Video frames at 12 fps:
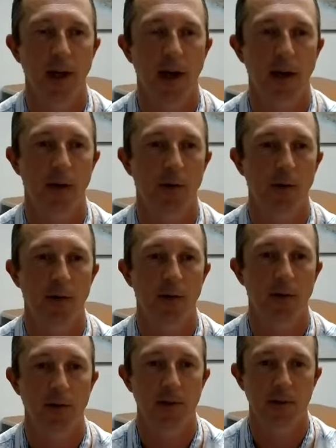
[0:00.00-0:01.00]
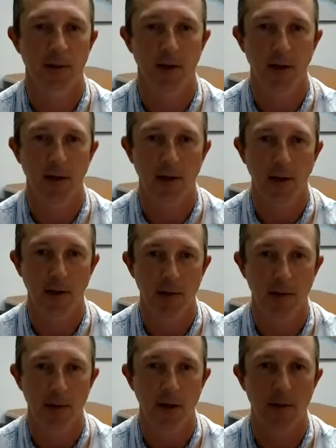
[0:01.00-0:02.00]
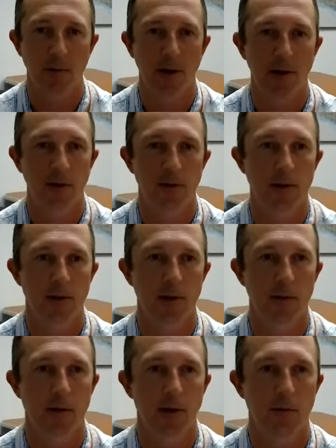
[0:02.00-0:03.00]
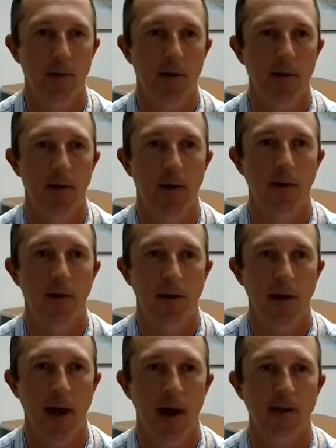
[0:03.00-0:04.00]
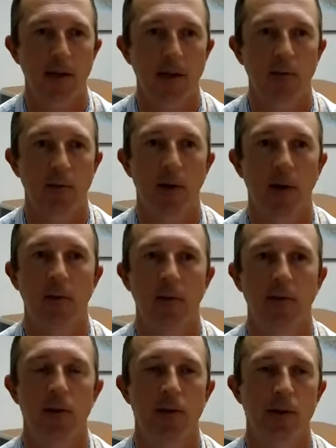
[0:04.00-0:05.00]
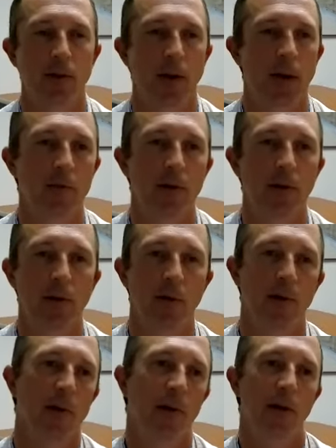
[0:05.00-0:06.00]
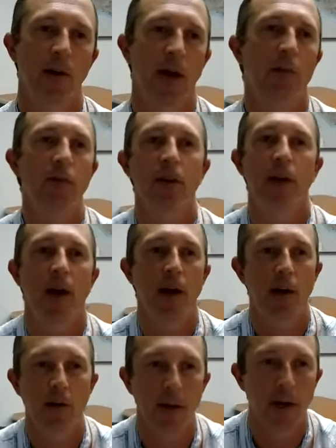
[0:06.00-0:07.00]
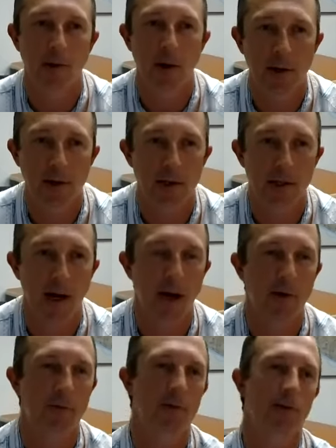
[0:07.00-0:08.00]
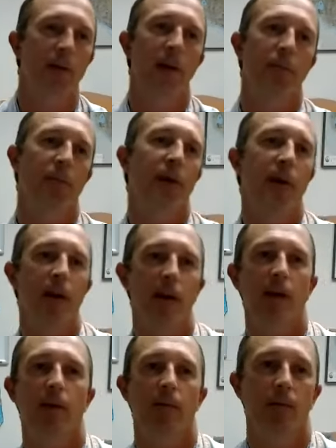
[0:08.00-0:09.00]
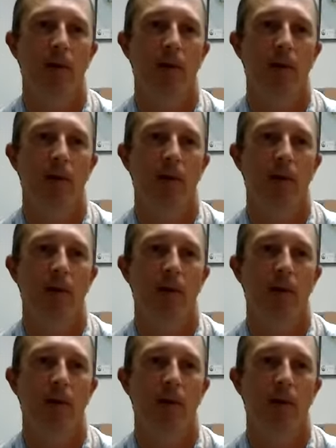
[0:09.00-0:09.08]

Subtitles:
categories, like land records is a great one. Tax lots for public use. So every day our land record staff is updating